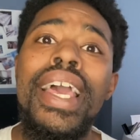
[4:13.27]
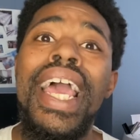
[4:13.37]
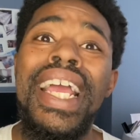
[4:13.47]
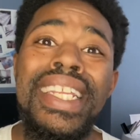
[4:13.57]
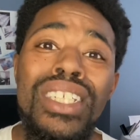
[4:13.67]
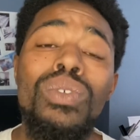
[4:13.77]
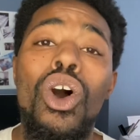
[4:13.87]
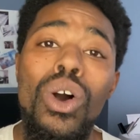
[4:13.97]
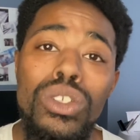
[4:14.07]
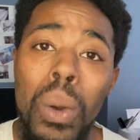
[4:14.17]
And this will
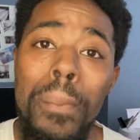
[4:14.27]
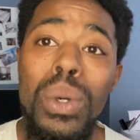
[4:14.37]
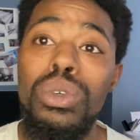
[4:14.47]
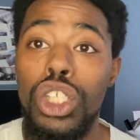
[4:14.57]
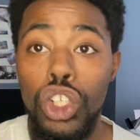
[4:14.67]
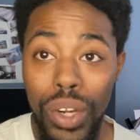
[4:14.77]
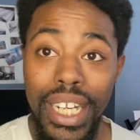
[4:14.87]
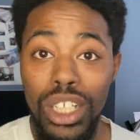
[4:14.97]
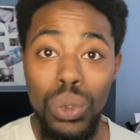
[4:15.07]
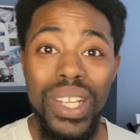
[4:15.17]
also boost your credit
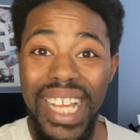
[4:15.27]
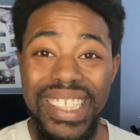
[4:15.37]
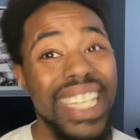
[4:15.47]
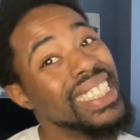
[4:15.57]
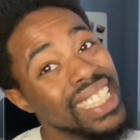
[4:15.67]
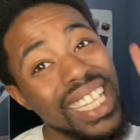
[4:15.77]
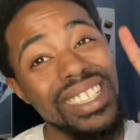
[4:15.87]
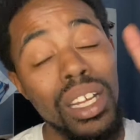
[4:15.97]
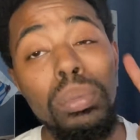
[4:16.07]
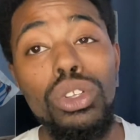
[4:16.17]
utilization. That's
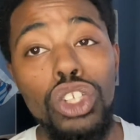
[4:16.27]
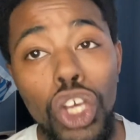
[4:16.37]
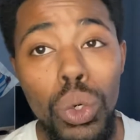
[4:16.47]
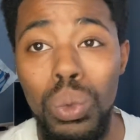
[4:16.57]
number 2.